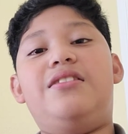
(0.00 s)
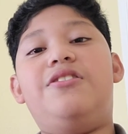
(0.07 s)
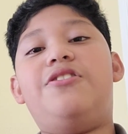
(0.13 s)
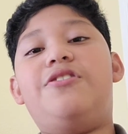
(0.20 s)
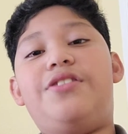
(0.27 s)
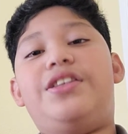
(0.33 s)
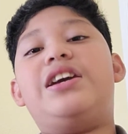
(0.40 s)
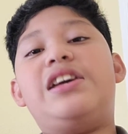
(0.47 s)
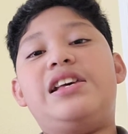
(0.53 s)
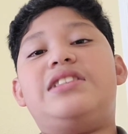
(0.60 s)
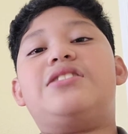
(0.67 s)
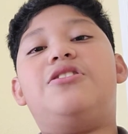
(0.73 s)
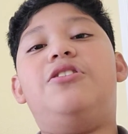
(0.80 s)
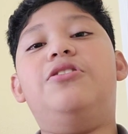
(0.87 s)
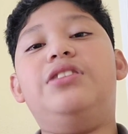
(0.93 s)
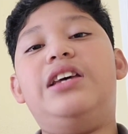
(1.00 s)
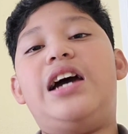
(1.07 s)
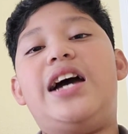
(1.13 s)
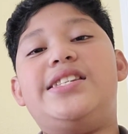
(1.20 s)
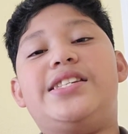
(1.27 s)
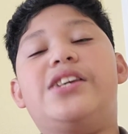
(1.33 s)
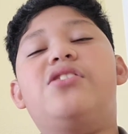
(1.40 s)
logo thing is called
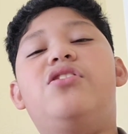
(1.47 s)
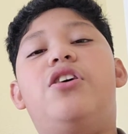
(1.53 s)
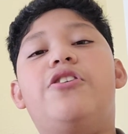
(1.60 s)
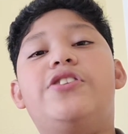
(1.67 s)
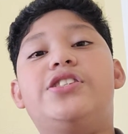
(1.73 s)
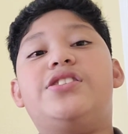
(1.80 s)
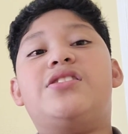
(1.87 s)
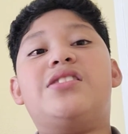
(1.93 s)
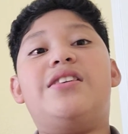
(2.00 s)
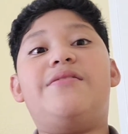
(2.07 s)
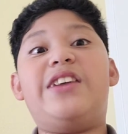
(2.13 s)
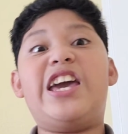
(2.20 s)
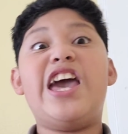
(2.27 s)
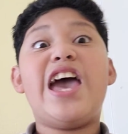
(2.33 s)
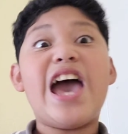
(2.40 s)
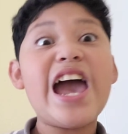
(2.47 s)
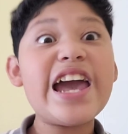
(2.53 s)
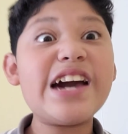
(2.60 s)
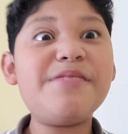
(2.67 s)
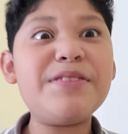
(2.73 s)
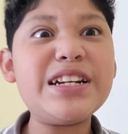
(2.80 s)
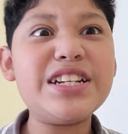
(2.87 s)
Isaac Larios, and I'm like, hey,
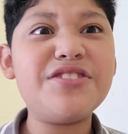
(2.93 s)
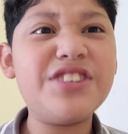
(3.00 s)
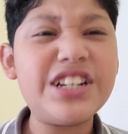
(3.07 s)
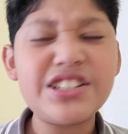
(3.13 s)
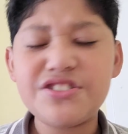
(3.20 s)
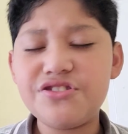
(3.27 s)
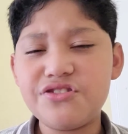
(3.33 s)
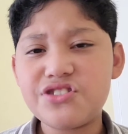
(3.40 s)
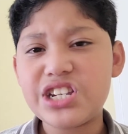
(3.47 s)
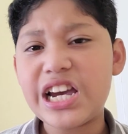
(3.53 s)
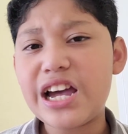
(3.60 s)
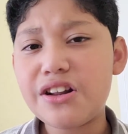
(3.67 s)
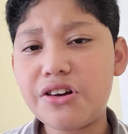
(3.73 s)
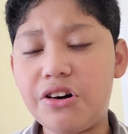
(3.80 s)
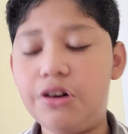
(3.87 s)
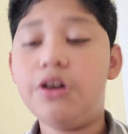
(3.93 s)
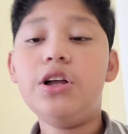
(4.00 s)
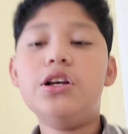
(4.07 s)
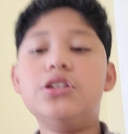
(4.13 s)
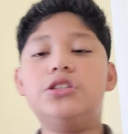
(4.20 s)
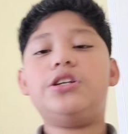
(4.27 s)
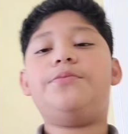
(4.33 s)
I'm gonna do a new channel.
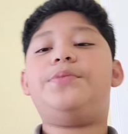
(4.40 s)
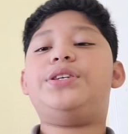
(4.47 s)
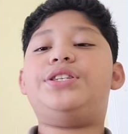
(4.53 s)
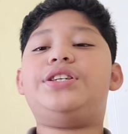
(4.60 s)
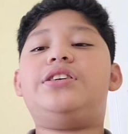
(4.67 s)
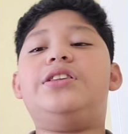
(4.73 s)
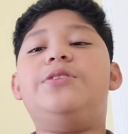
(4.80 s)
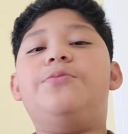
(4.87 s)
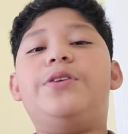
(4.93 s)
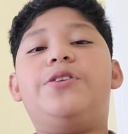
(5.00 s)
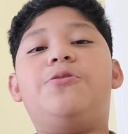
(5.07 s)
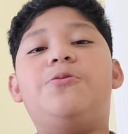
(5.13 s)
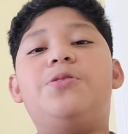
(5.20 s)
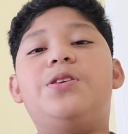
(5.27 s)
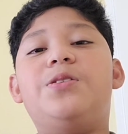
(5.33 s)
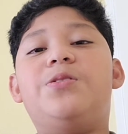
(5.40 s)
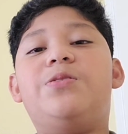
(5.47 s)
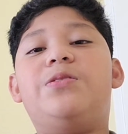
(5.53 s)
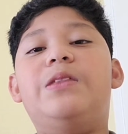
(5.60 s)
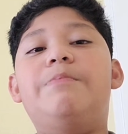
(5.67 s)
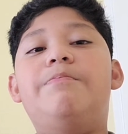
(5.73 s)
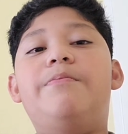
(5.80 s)
So I basically recorded
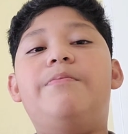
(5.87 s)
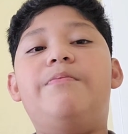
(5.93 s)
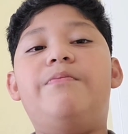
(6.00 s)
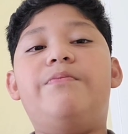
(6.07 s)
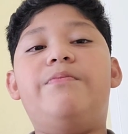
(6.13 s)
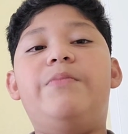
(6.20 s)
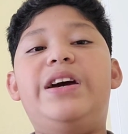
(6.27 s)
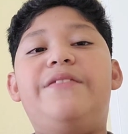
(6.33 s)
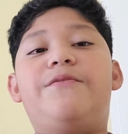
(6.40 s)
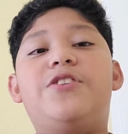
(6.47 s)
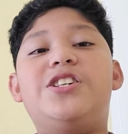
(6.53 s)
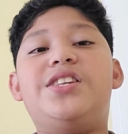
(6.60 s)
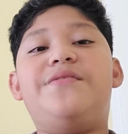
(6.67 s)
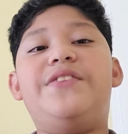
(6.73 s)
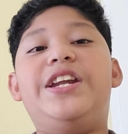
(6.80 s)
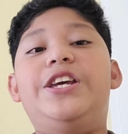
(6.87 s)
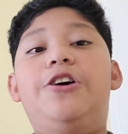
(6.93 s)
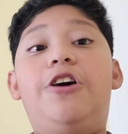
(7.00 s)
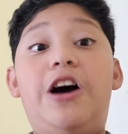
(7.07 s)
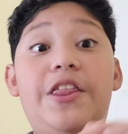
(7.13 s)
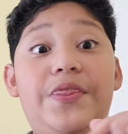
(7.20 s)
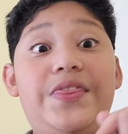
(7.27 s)
my first video
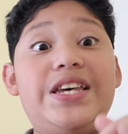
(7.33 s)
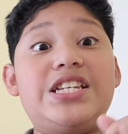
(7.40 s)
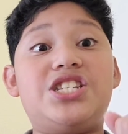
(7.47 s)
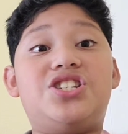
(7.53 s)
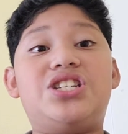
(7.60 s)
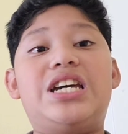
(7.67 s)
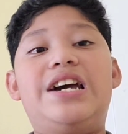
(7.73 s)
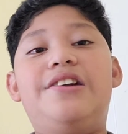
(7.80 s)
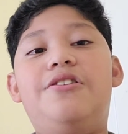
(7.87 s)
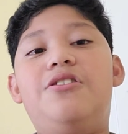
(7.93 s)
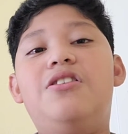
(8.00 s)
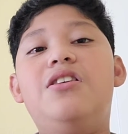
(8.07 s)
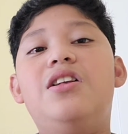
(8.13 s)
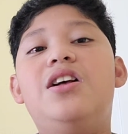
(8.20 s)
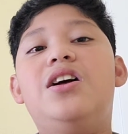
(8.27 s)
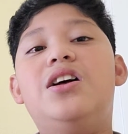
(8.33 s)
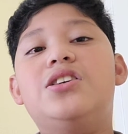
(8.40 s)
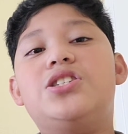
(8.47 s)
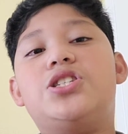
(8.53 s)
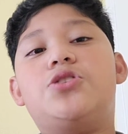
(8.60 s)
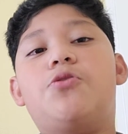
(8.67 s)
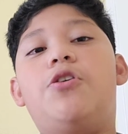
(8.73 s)
on this channel.
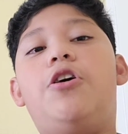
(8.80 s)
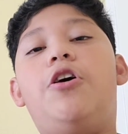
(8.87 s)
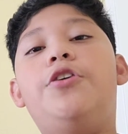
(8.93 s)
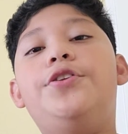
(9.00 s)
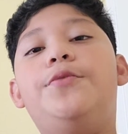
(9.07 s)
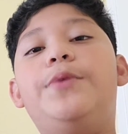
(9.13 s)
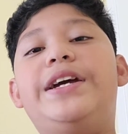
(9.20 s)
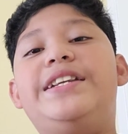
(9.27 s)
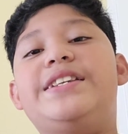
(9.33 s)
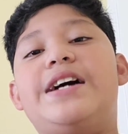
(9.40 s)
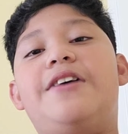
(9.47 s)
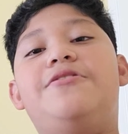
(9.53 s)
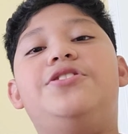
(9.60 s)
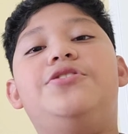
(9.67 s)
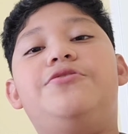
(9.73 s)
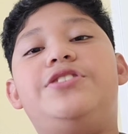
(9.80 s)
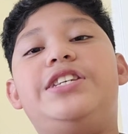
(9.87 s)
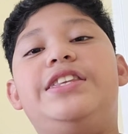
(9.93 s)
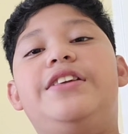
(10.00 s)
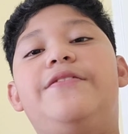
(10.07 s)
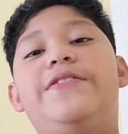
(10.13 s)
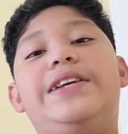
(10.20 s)
Scroll all the way down, you'll
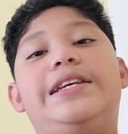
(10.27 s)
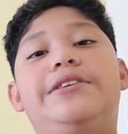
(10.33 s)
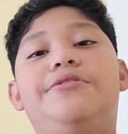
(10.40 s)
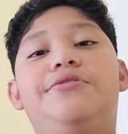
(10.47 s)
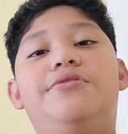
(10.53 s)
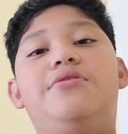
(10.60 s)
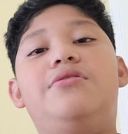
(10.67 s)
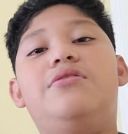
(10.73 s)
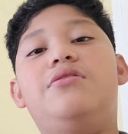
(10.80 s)
see the video